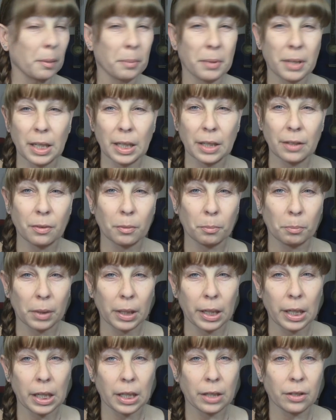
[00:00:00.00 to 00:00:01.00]
lipsticks from
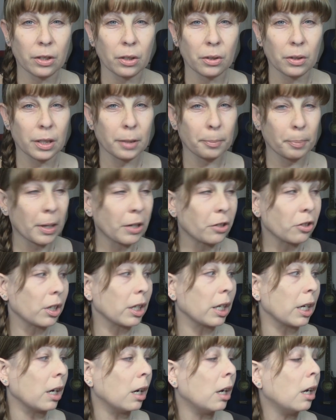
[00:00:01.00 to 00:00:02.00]
bleeding. So
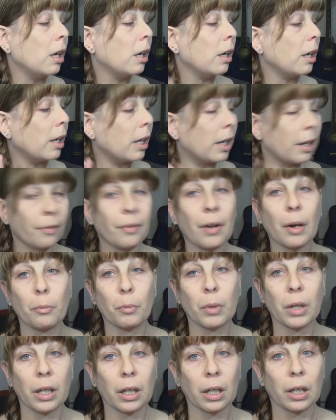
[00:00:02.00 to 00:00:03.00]
especially if
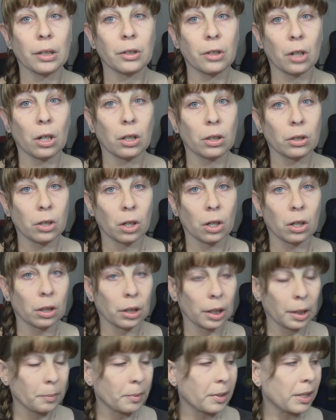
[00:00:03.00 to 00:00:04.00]
I'm wearing a
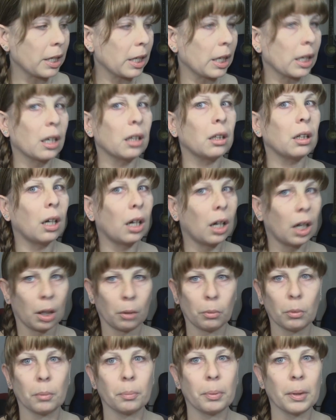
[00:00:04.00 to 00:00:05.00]
dark lipstick,
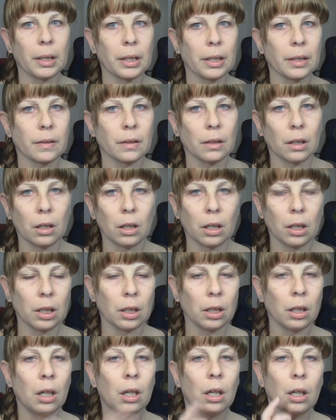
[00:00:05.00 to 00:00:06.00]
I will put this
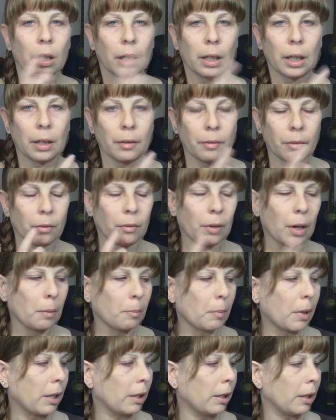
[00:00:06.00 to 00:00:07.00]
on kind of
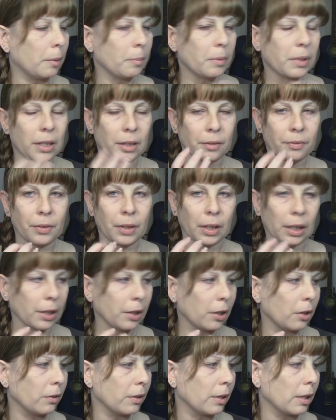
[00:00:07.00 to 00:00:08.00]
around my lips to fill
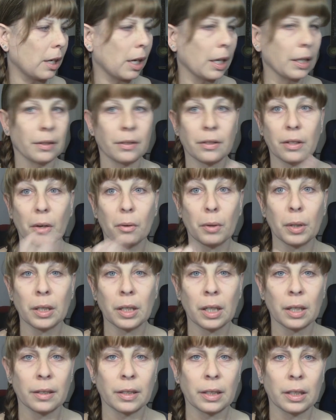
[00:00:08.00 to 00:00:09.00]
in those lines so it
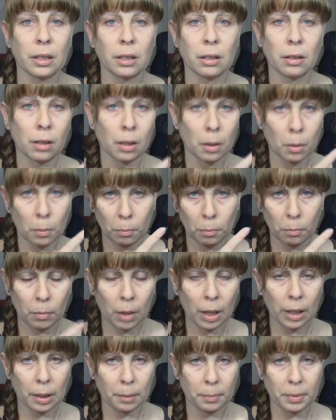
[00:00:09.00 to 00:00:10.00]
doesn't,
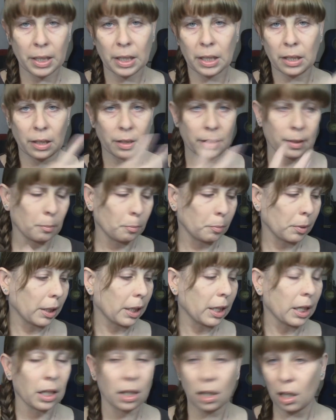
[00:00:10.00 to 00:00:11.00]
my lipstick doesn't
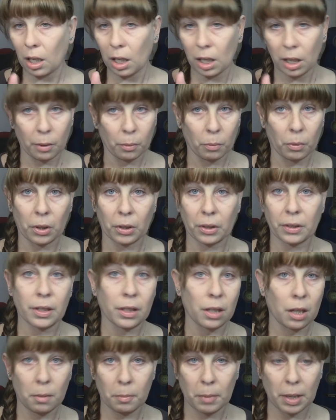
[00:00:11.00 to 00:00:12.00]
bleed, and it
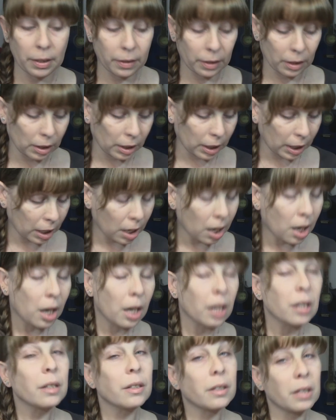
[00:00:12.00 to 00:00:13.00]
works amazingly.
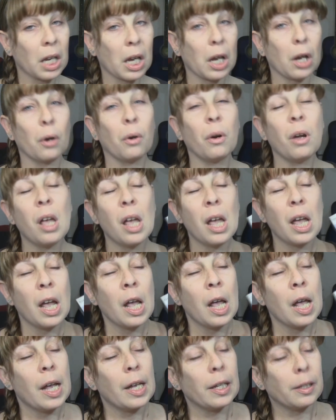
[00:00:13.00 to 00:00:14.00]
So
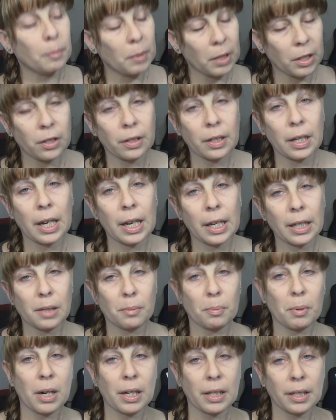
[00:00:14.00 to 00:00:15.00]
as much as I hate
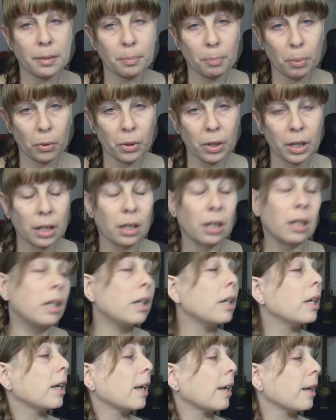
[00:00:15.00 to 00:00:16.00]
the price point,
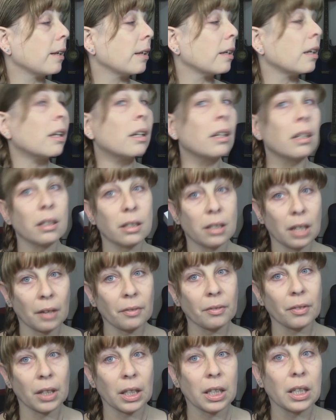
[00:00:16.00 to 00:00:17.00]
it
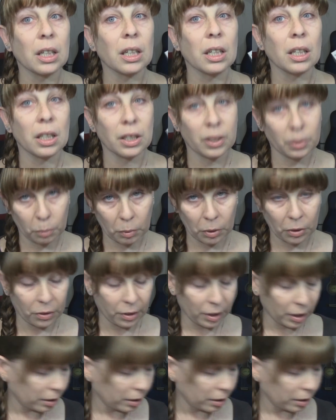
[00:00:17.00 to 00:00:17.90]
definitely is worth